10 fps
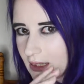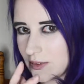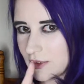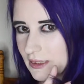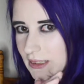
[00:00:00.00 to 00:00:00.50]
as
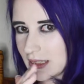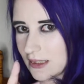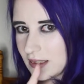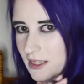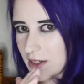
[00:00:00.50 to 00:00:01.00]
you can see,
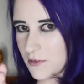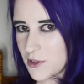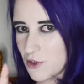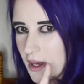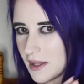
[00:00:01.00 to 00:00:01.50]
they are
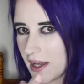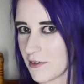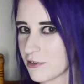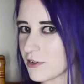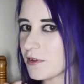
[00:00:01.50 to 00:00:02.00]
confused about
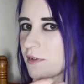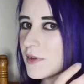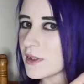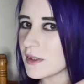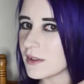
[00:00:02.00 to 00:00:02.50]
life.
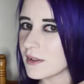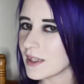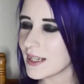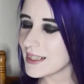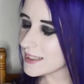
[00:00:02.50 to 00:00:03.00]

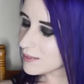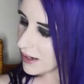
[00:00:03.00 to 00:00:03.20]
And yes, my